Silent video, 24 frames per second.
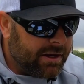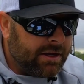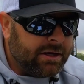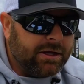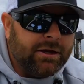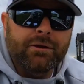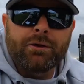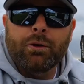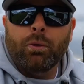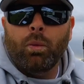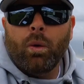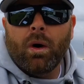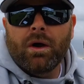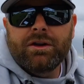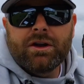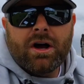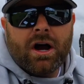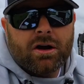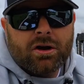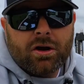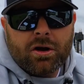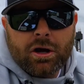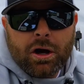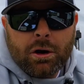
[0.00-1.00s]
You know, the one
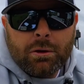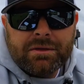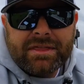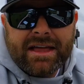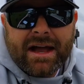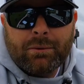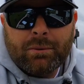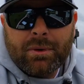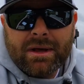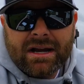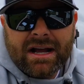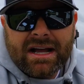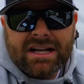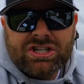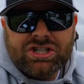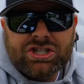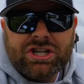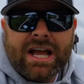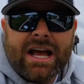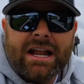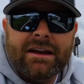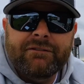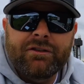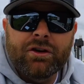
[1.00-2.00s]
knocker, go with that red eye
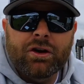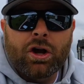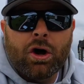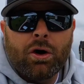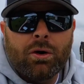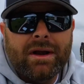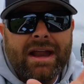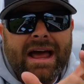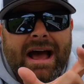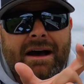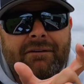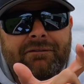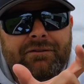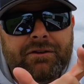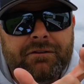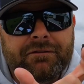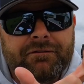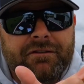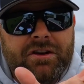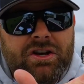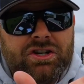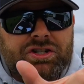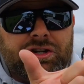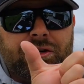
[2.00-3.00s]
shad. If you're going after
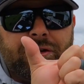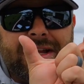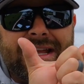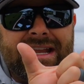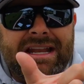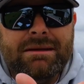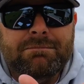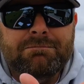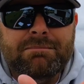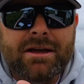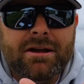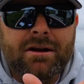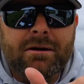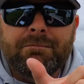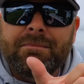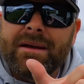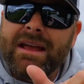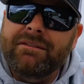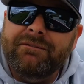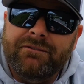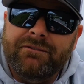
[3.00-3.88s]
fish that are eating bigger bait